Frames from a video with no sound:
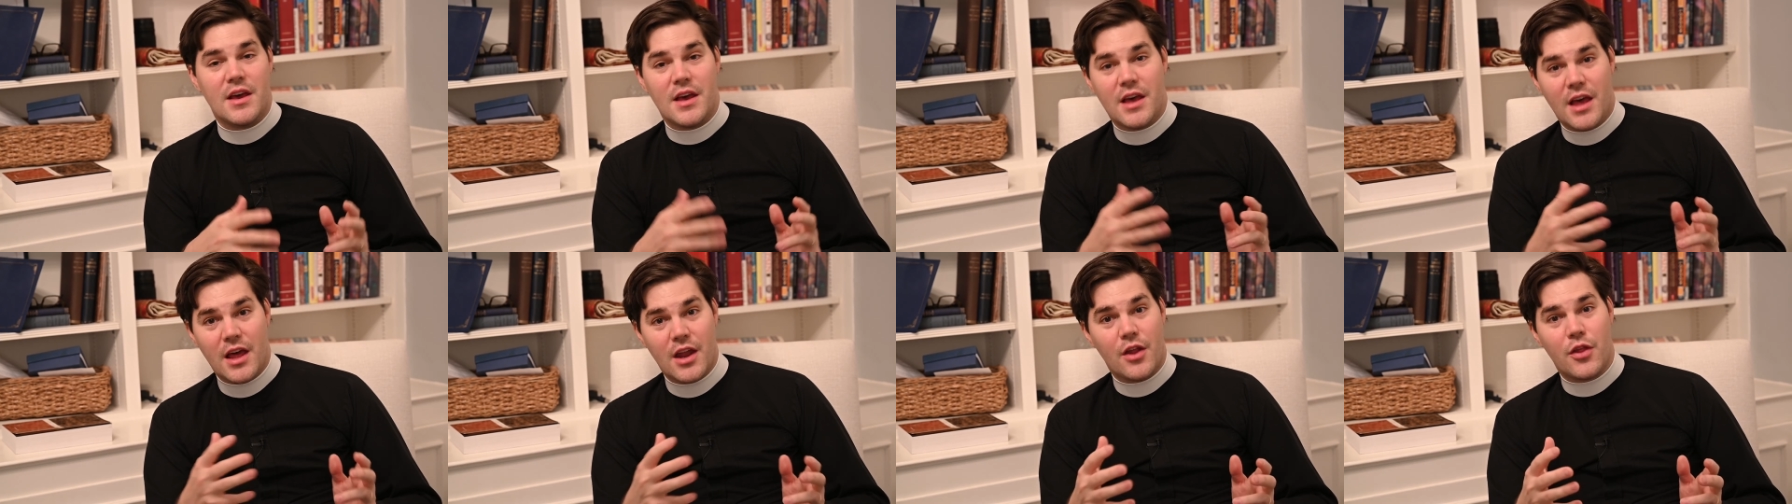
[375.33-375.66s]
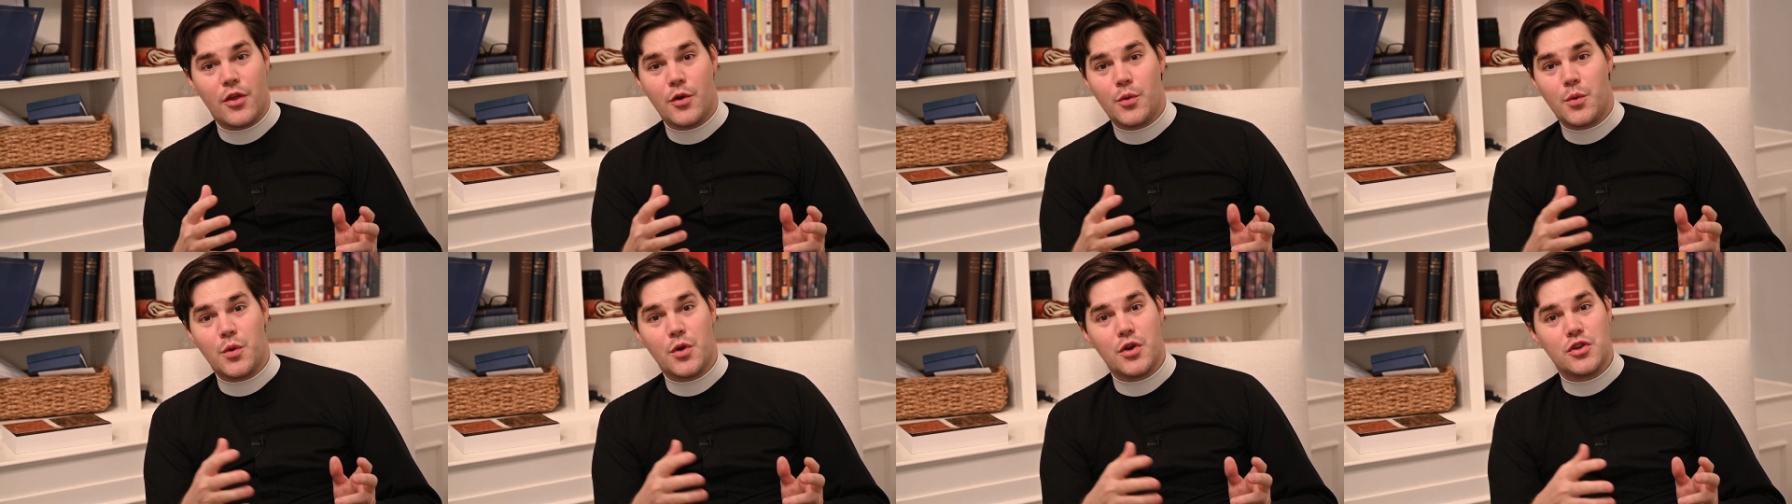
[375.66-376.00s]
In
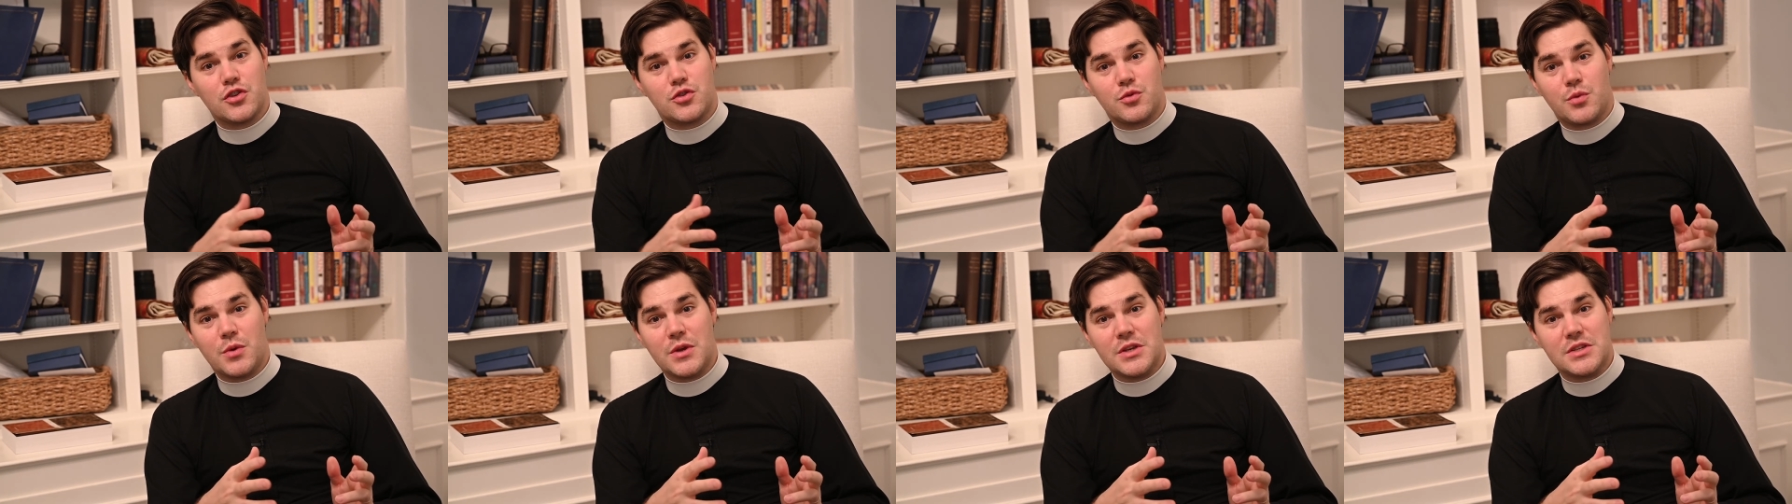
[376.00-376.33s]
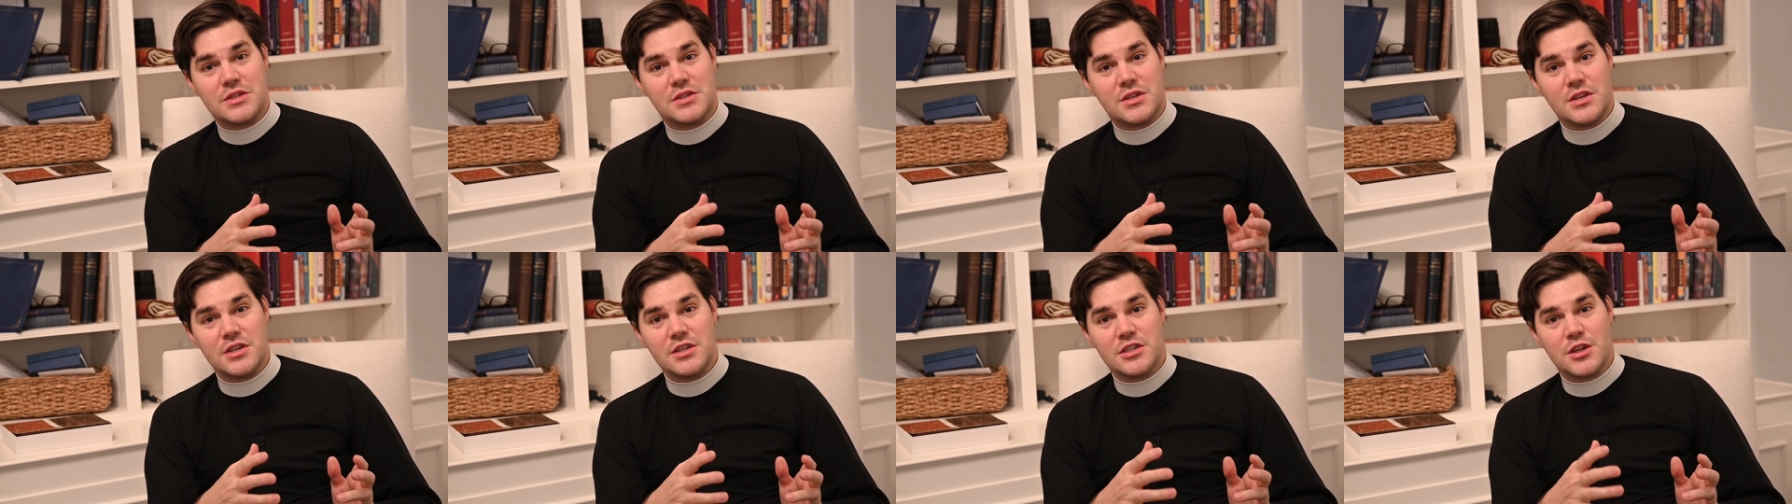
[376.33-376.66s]
other words, we
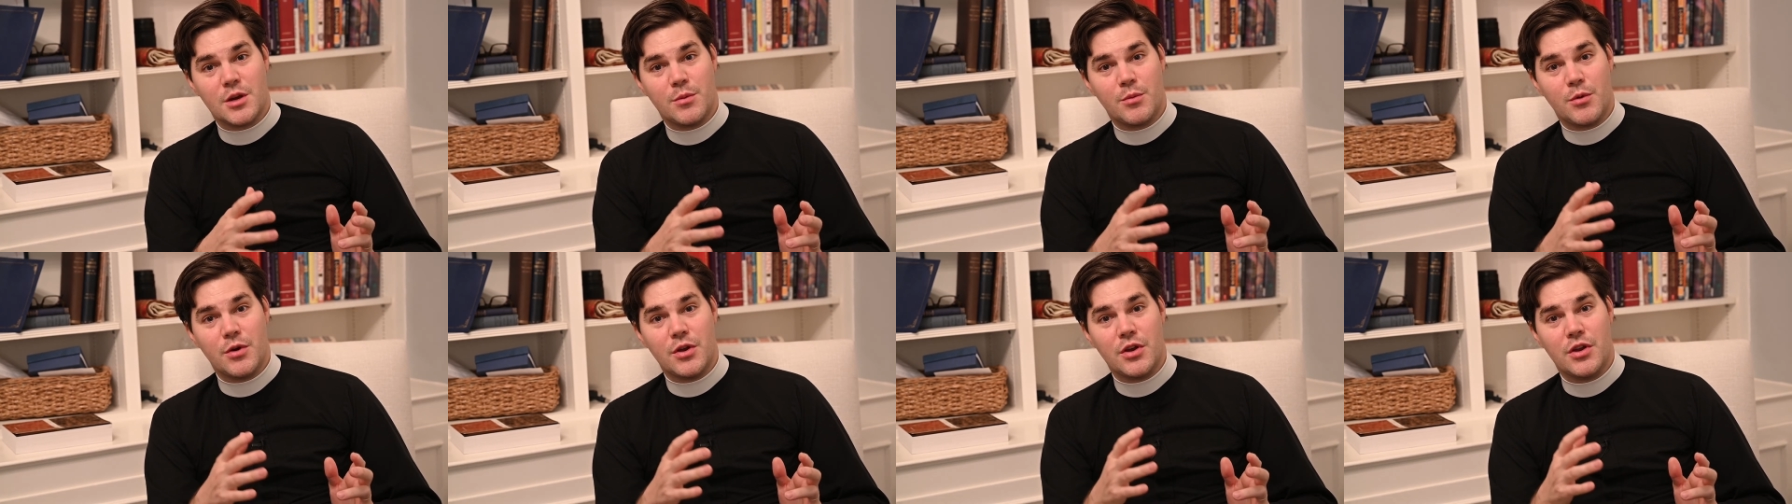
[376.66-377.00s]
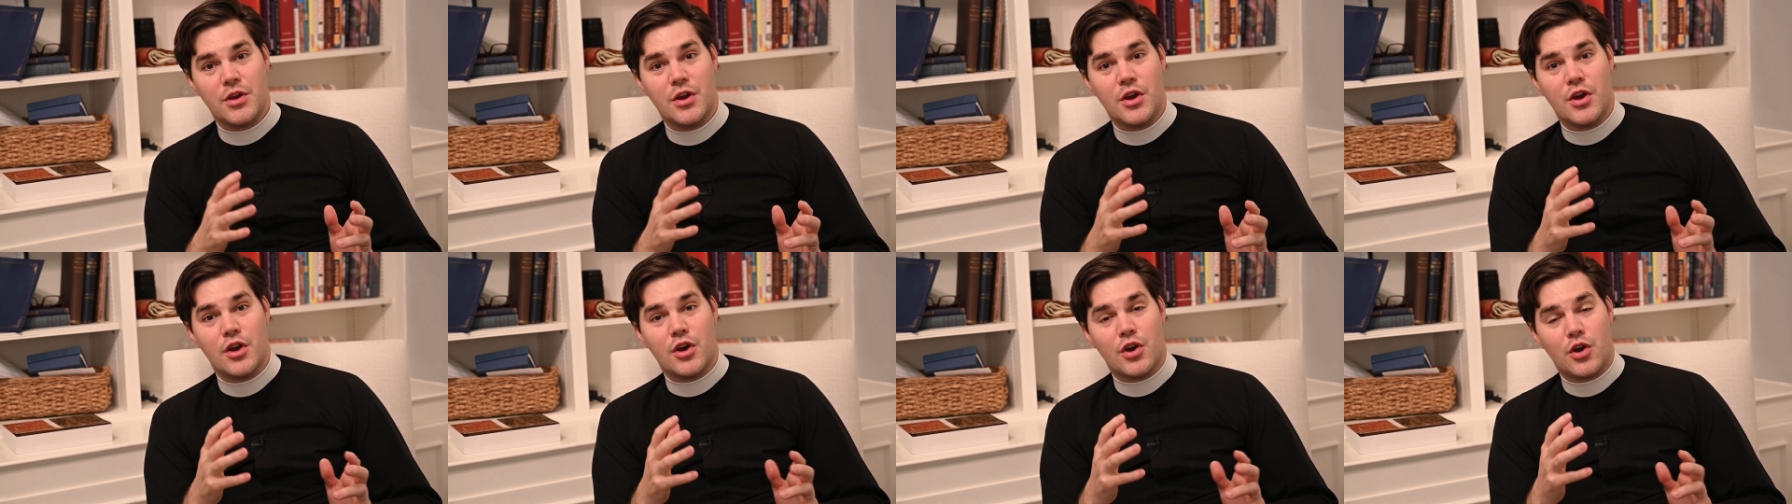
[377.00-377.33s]
see someone
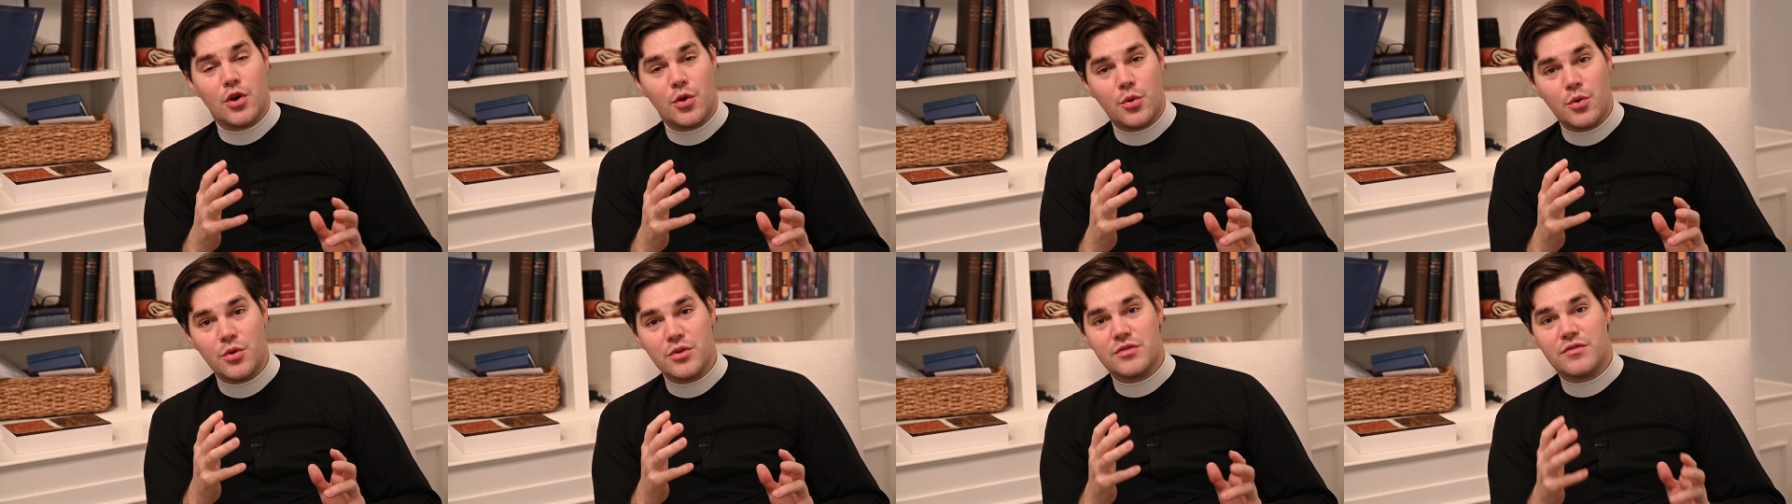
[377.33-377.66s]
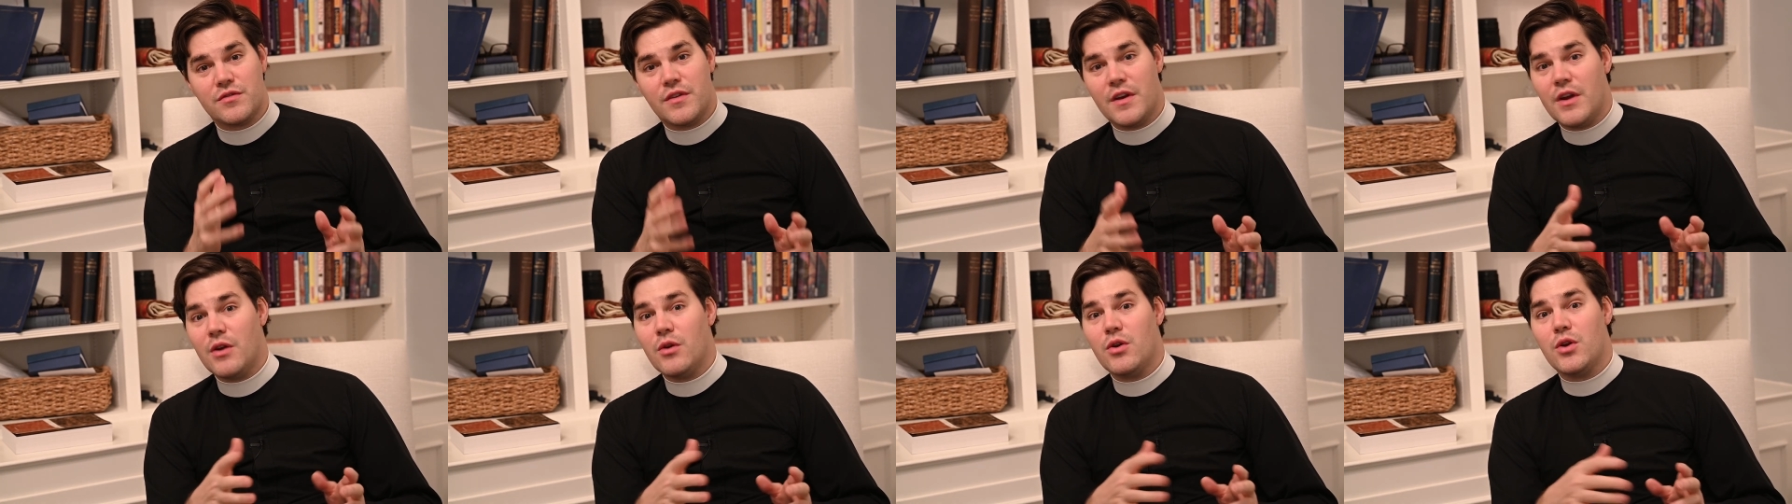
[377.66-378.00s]
who was
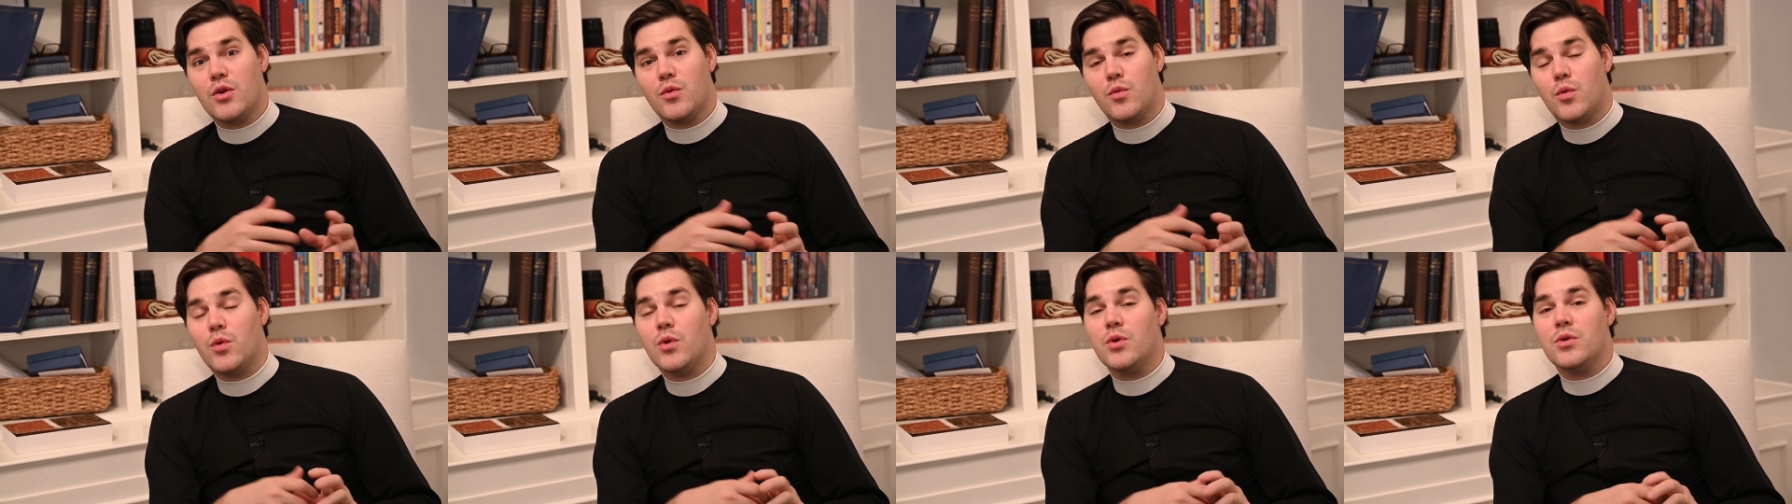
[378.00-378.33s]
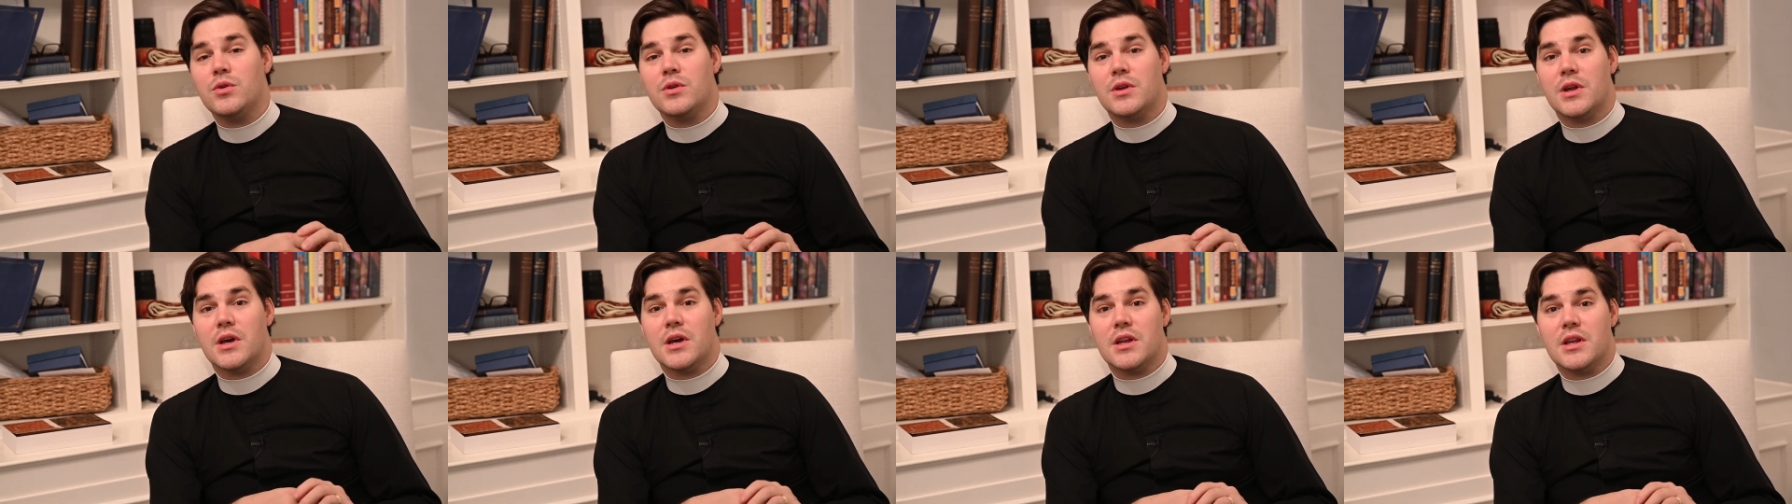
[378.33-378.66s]
very
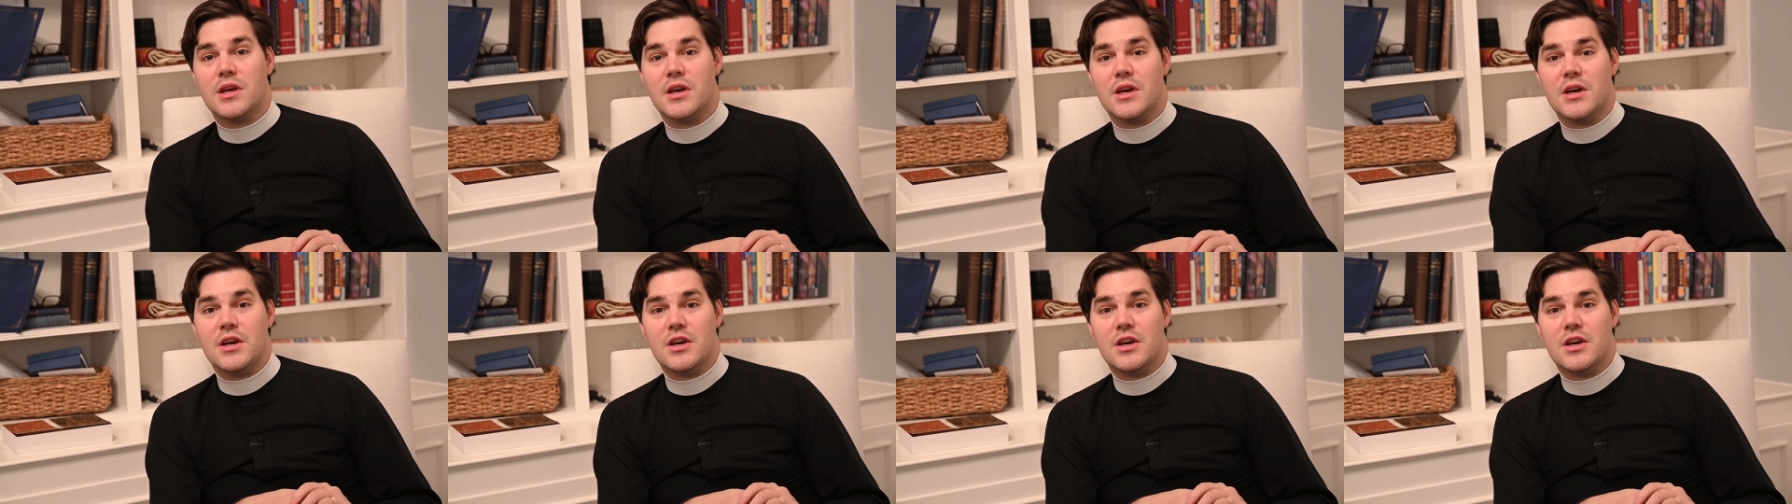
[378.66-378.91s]
wounded,